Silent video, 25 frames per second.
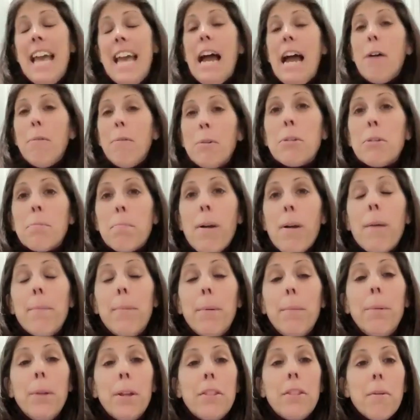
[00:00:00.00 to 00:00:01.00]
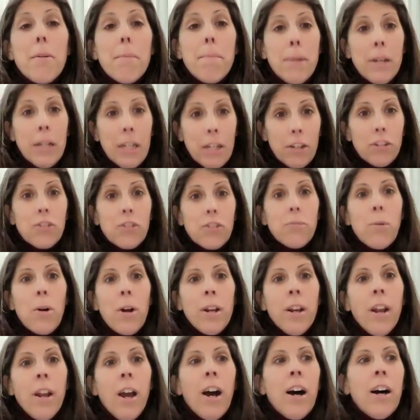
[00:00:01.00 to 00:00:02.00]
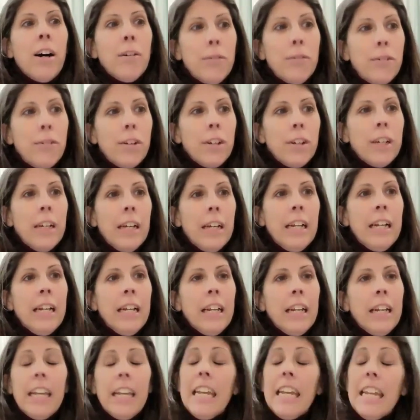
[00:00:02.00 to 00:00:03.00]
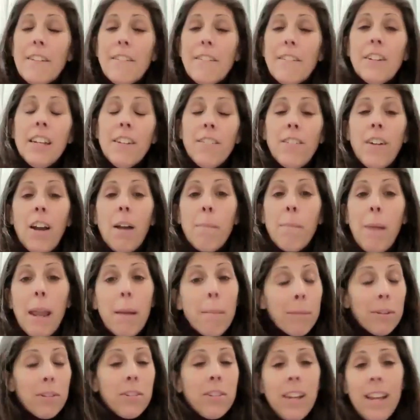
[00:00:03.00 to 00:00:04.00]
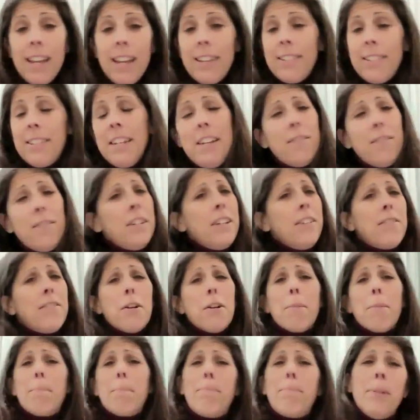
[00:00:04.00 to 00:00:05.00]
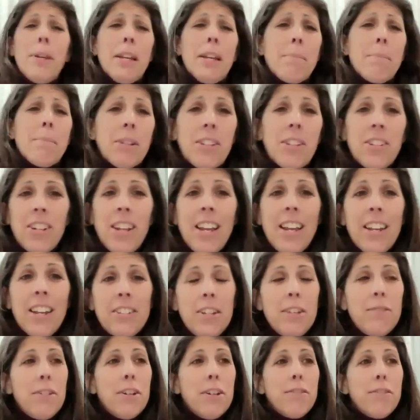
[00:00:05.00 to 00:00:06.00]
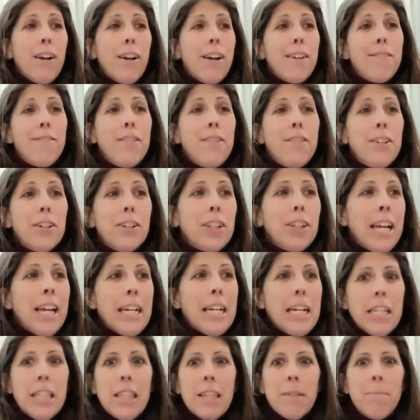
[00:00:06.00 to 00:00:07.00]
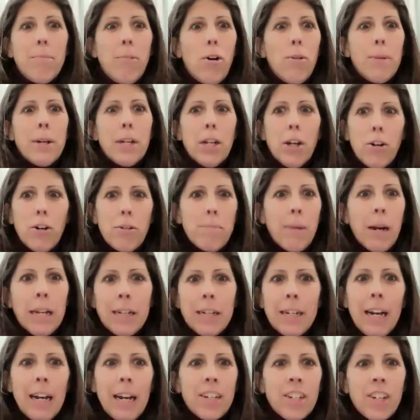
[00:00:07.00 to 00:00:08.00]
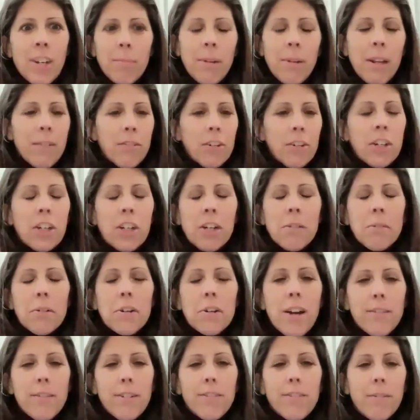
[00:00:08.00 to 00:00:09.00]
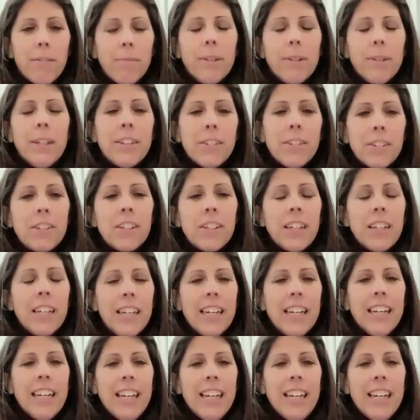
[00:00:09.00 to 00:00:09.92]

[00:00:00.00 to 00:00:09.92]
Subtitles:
that was probably the biggest one of, even if I make mistakes, even if they're big mistakes, even if I feel like at the moment, oh my gosh, I'm never going to recover from this,